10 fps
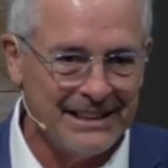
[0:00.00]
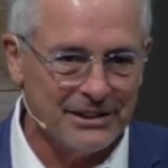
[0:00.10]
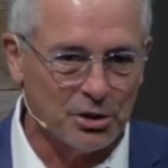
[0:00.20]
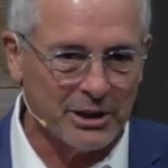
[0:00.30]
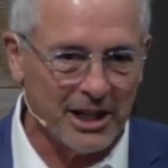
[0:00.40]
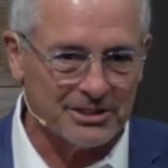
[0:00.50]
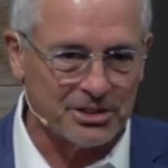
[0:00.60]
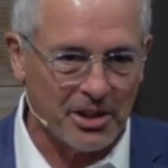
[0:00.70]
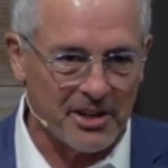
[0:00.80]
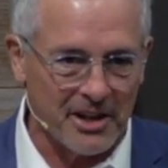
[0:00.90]
So we got
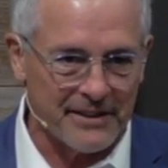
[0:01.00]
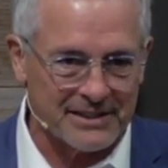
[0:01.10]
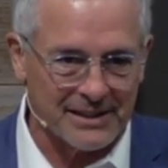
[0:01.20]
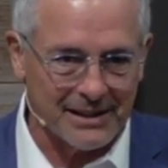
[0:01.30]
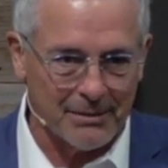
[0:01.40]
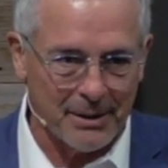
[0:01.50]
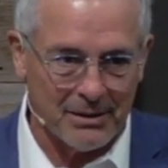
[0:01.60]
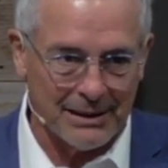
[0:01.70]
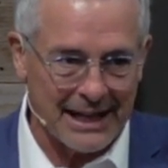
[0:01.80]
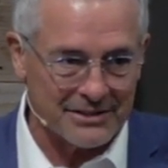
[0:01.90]
started on this a little
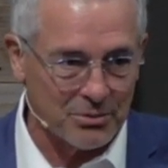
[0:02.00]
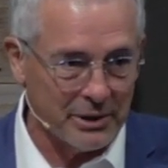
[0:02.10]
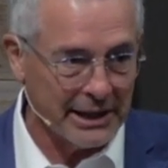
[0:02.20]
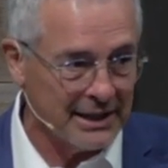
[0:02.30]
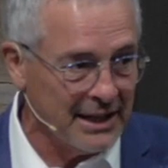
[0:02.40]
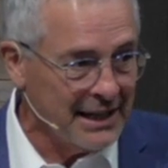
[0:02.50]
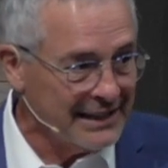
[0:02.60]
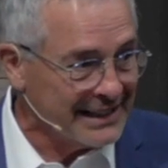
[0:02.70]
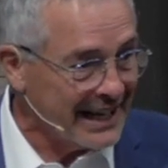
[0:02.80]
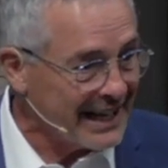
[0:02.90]
bit last week.
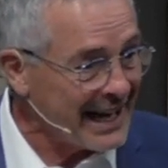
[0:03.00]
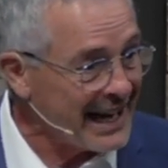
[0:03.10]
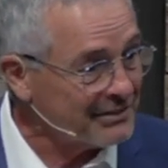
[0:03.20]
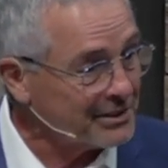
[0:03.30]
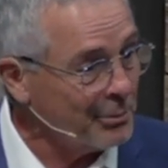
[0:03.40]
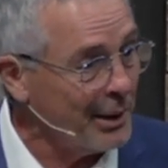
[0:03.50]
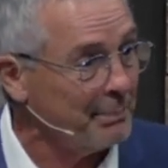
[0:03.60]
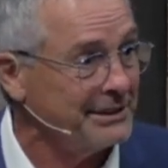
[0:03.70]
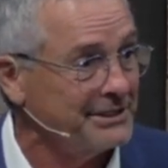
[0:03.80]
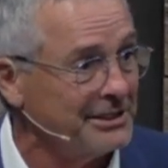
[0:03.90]
You got to have some
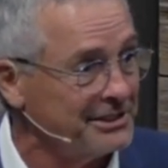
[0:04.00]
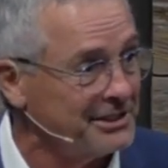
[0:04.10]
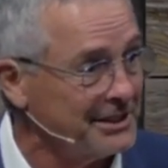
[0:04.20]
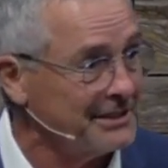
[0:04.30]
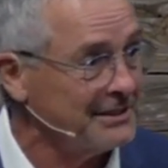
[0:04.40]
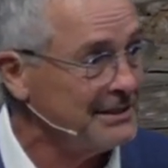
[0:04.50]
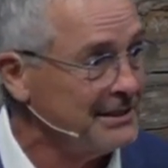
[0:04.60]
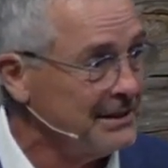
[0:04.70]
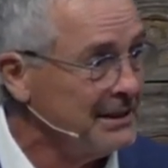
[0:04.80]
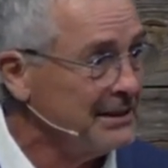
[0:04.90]
weapons, don't you? Yeah.
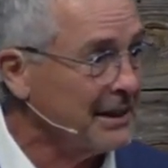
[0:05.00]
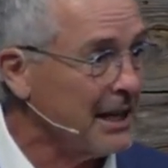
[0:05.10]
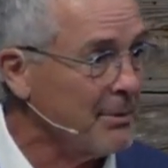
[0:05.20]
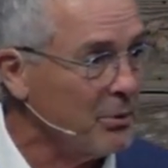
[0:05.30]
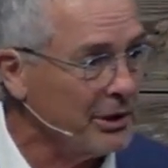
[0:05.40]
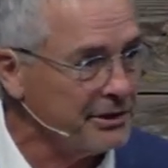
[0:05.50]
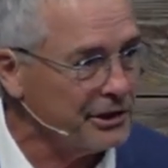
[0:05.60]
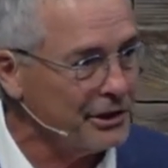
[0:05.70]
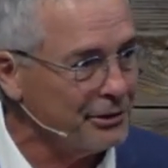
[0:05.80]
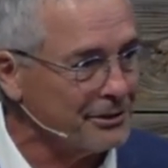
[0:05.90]
You got to be willing to
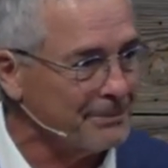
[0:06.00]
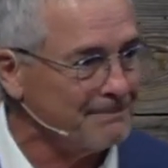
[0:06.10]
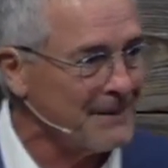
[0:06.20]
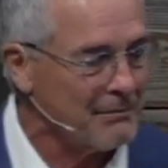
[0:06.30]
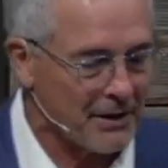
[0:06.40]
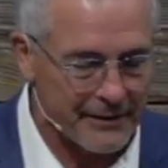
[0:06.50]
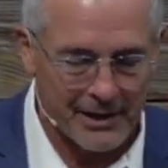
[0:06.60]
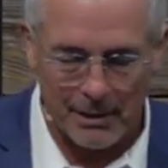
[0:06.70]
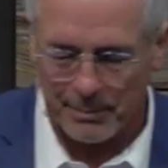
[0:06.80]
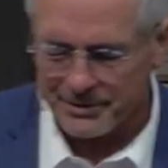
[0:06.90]
use them. Father,
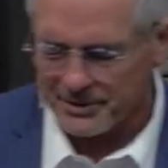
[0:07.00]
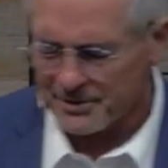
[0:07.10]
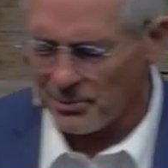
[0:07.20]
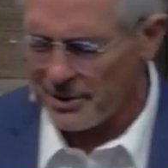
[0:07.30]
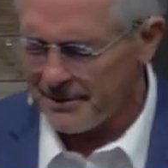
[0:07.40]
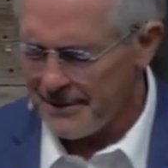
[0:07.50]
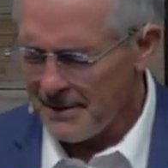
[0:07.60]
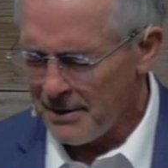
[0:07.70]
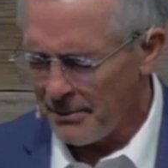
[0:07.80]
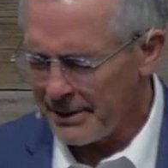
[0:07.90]
help us this morning.
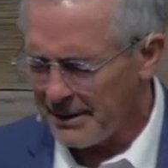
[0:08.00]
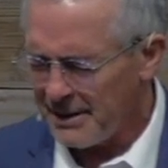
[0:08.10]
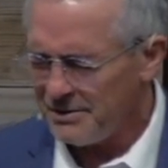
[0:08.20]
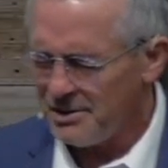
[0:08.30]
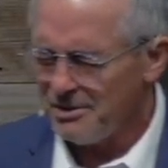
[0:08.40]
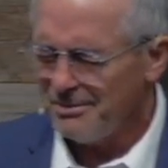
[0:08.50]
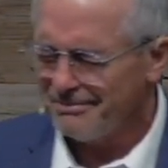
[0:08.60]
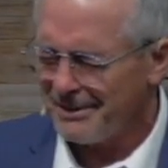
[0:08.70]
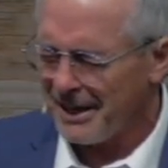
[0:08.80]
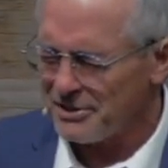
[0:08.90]
We need you.
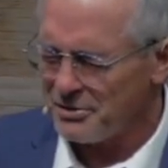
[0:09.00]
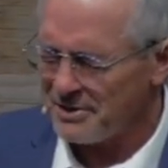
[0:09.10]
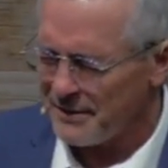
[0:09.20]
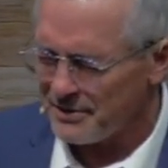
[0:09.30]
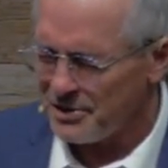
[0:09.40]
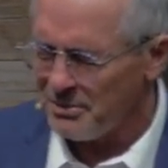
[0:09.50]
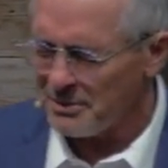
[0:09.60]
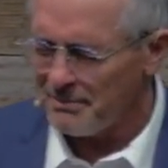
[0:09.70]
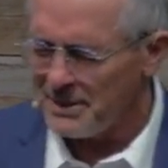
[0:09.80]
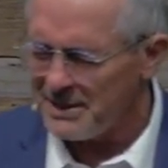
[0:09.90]
God, you said that you
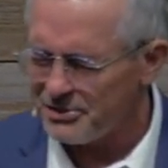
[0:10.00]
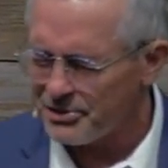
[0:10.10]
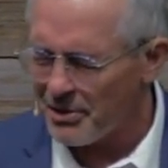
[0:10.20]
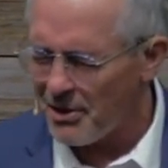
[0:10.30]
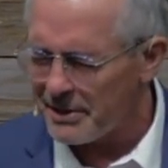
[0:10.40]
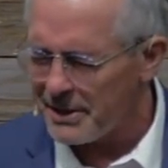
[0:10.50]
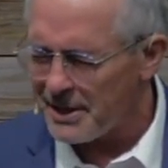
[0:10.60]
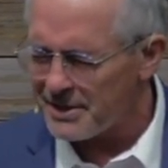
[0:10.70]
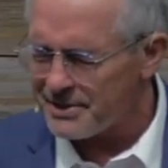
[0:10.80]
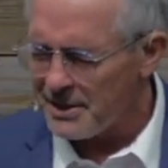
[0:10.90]
would be strong in
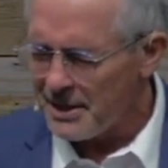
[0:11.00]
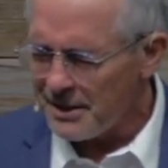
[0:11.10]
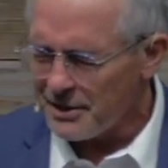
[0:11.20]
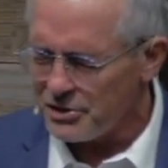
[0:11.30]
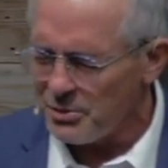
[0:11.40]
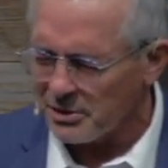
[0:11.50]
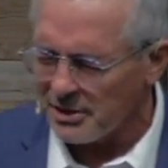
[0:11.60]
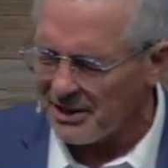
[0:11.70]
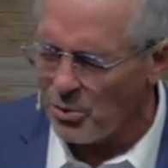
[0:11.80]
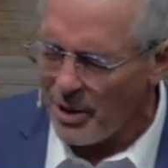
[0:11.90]
us, that you would
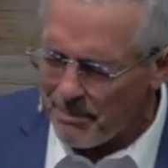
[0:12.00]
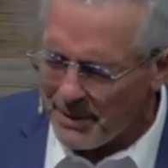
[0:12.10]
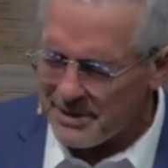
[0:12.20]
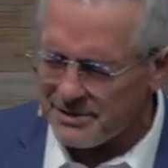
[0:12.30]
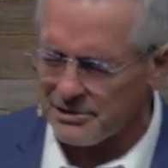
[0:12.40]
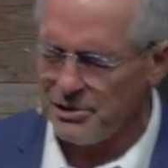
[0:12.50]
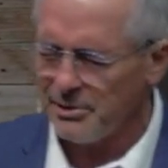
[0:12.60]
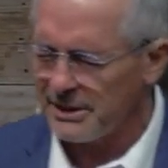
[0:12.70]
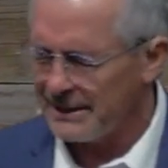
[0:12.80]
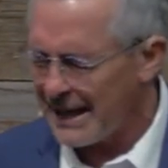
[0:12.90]
equip us, that you
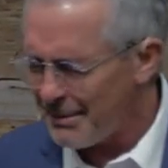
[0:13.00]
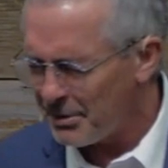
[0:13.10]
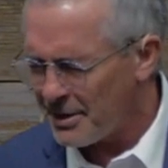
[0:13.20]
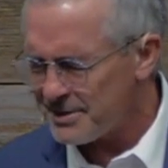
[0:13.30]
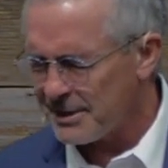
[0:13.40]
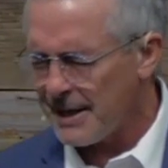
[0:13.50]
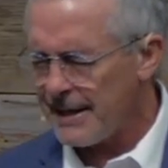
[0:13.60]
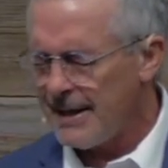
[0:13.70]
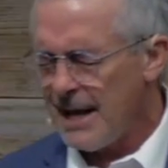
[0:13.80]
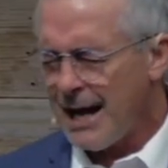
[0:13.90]
would enable us. And
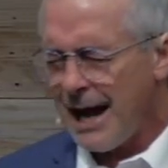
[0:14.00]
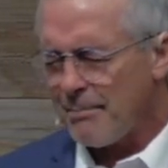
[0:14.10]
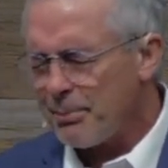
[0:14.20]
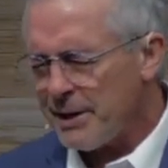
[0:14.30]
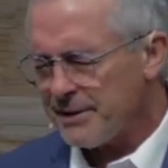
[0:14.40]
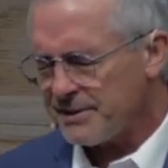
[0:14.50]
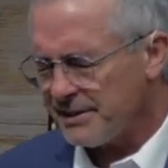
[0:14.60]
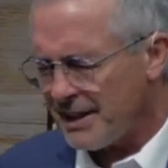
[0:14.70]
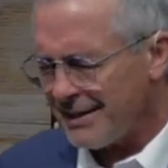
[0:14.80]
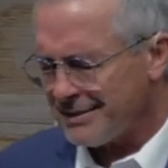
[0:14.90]
God, I pray that
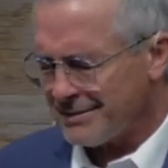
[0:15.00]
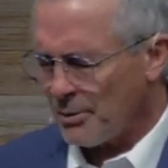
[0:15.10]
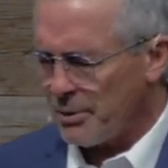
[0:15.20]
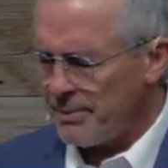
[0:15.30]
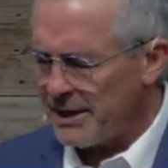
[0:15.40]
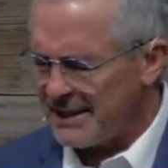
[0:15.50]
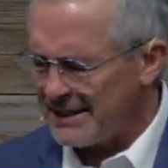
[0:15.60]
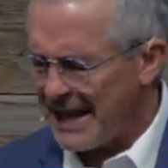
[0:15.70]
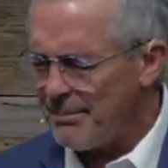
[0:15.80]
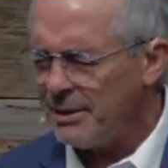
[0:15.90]
today that there would be an
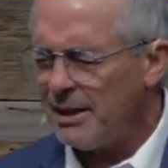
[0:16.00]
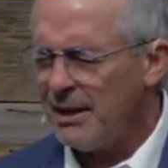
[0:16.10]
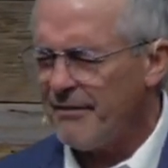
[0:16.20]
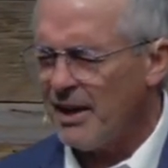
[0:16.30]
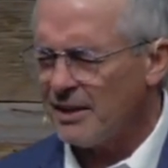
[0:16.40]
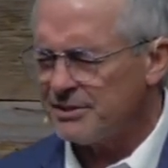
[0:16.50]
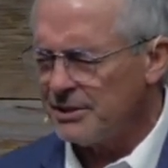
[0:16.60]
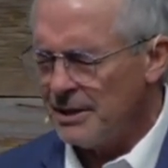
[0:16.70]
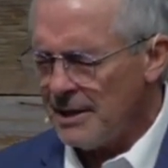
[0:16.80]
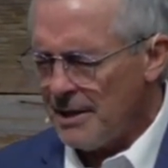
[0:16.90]
enabling of us
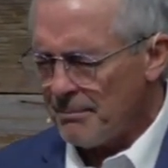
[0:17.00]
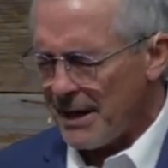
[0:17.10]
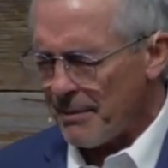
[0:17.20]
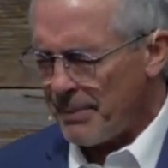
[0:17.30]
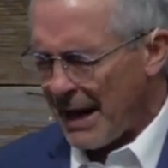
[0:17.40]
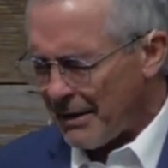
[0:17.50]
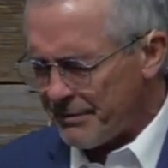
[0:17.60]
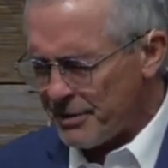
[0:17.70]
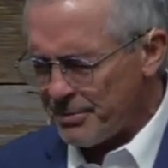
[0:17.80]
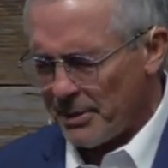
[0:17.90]
by the power of
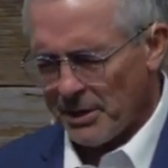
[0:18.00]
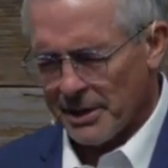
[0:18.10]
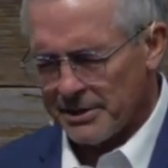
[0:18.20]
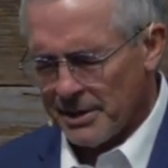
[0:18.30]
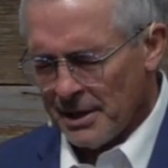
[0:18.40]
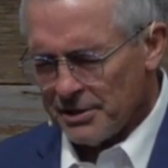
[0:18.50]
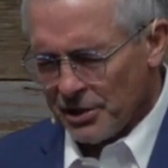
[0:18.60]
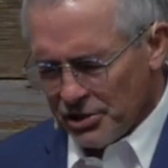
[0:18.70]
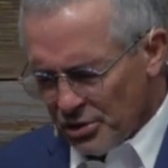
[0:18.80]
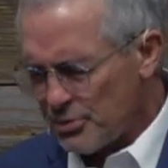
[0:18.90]
your Spirit to
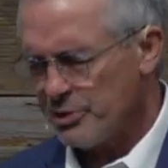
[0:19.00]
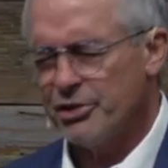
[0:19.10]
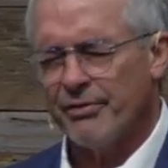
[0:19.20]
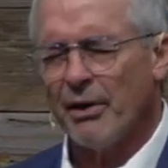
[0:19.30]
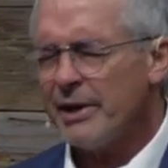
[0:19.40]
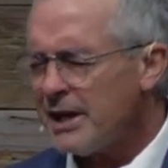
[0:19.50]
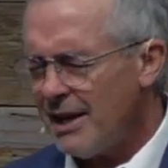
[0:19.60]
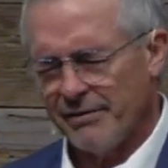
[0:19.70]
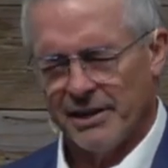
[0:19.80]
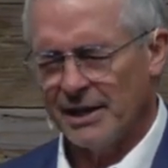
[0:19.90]
use what you've already
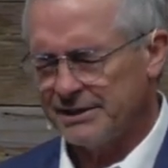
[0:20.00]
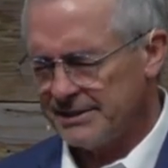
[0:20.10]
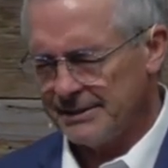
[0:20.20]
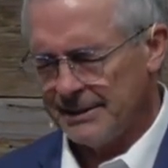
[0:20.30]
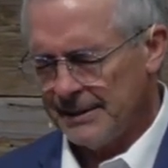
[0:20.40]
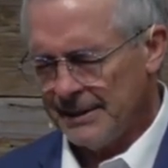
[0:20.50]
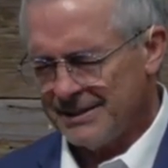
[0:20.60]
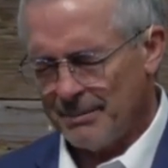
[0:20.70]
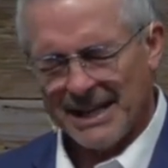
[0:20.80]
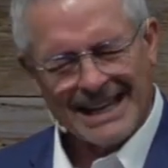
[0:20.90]
given us
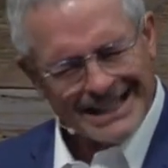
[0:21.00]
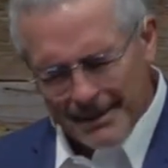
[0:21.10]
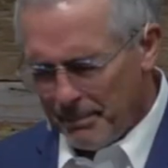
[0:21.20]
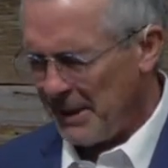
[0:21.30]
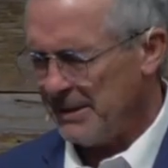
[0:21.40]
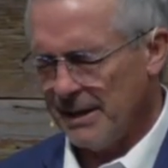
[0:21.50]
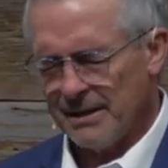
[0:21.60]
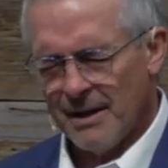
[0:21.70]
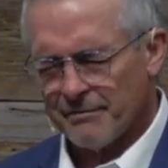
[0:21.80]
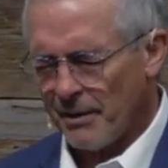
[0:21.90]
to be independent
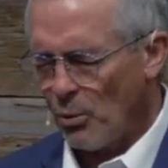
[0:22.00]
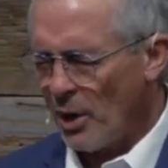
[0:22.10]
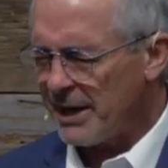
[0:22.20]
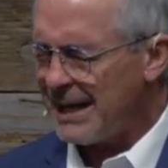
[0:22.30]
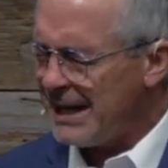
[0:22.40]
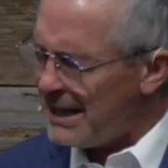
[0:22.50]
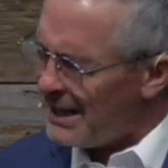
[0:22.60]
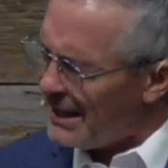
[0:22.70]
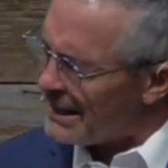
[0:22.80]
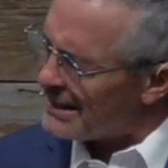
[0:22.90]
from what
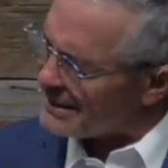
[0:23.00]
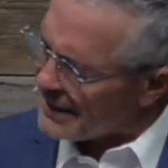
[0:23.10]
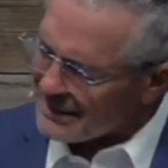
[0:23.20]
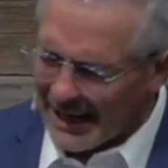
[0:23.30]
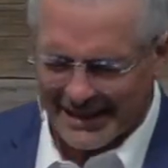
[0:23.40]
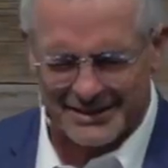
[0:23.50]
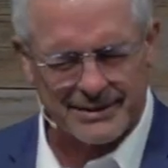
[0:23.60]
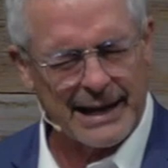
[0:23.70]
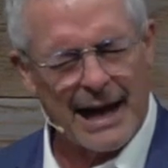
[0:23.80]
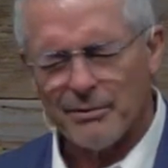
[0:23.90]
anything that
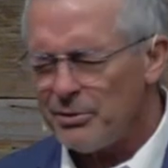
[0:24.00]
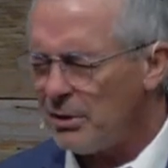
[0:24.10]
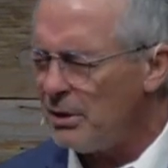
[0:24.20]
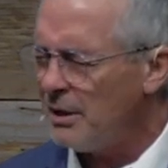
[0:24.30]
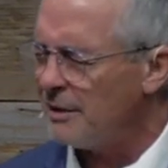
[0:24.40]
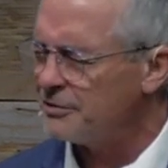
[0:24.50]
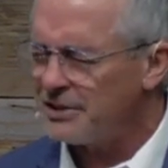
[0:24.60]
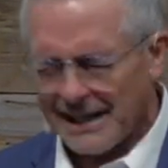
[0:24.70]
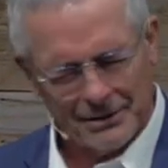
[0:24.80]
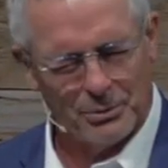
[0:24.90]
scoundrel of
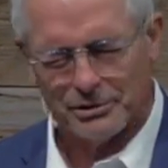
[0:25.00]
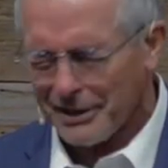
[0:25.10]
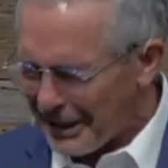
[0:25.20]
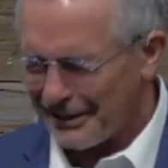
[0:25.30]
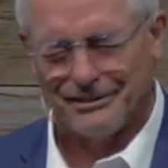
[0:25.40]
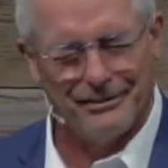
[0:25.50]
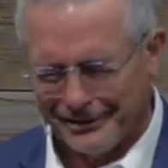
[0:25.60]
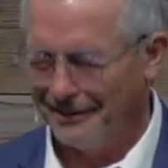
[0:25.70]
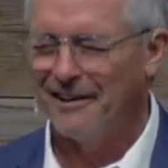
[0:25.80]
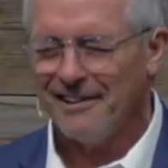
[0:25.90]
Satan would try to do
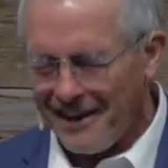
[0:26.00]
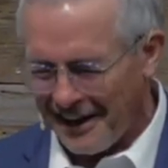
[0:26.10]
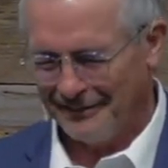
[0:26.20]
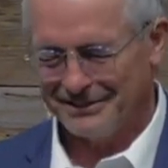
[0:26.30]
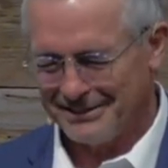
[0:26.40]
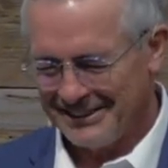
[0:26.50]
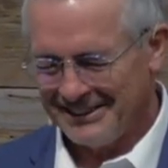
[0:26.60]
in our lives.